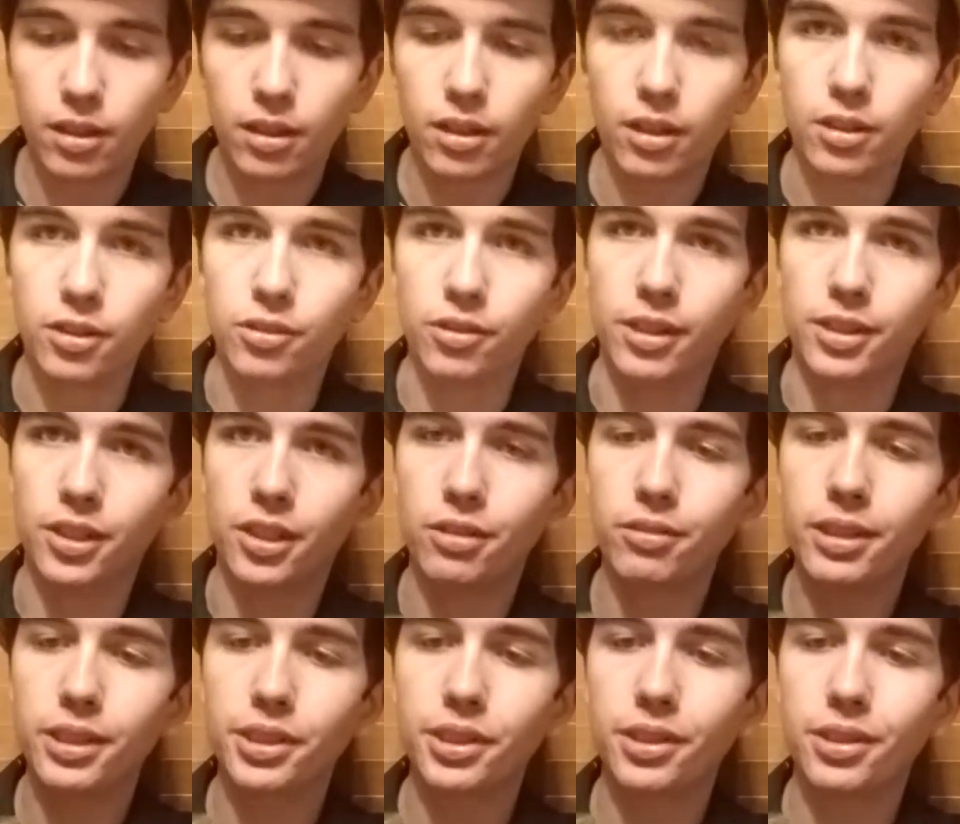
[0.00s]
So as
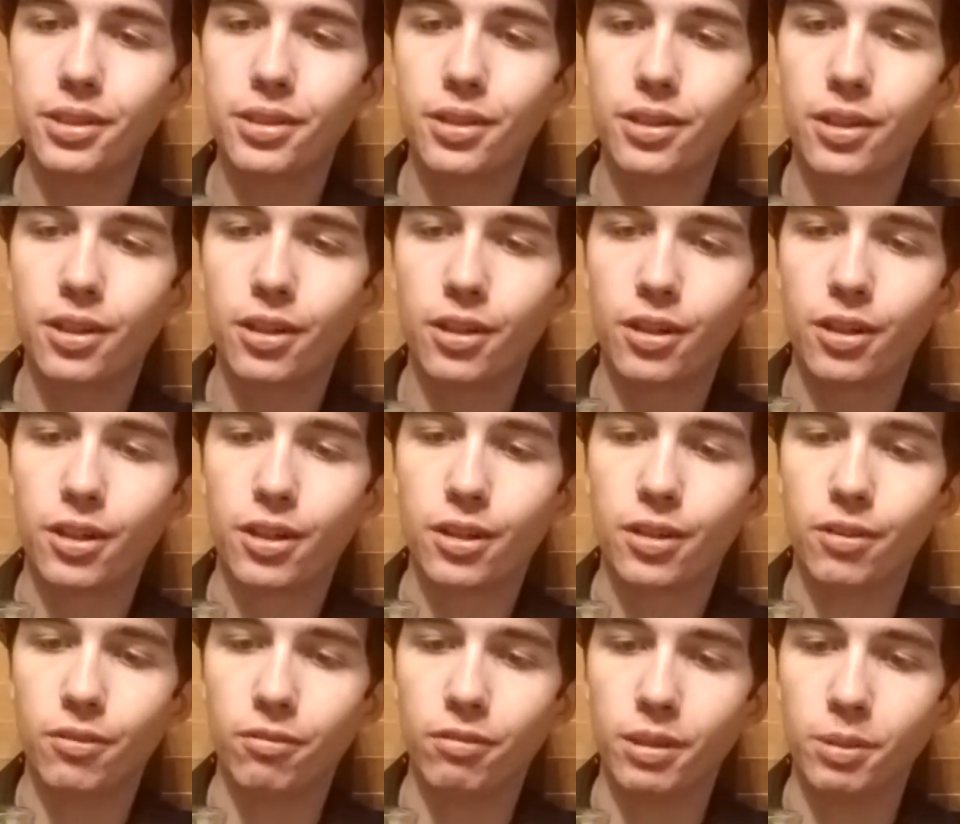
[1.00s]
always,
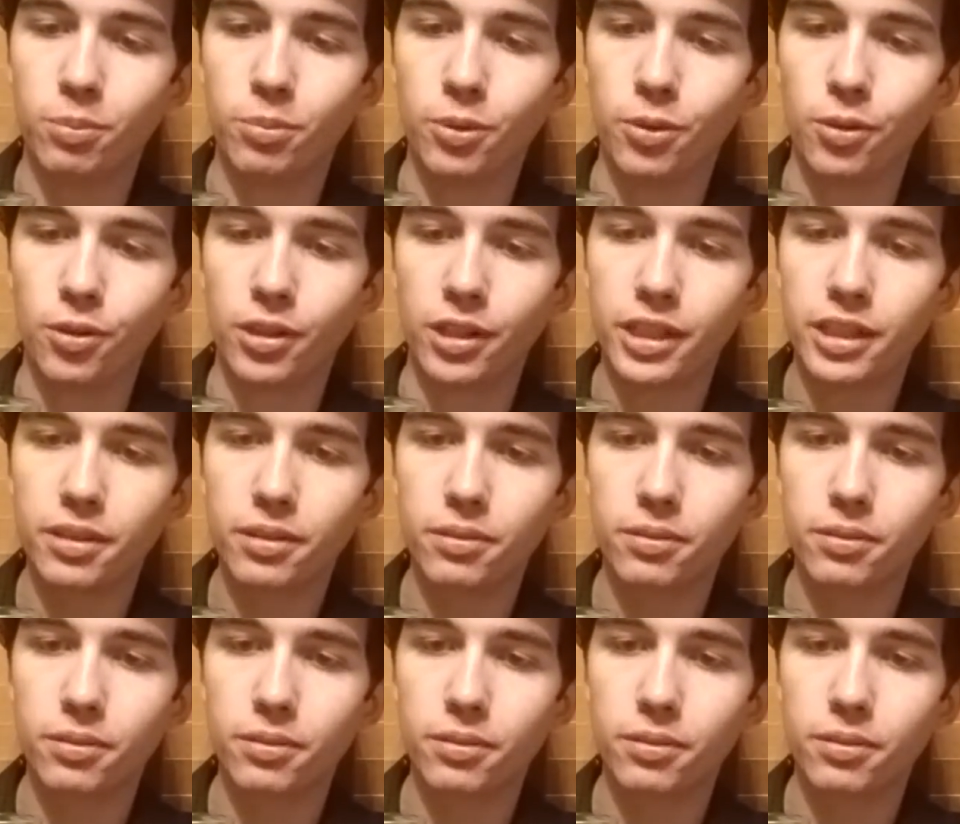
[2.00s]
pour it in.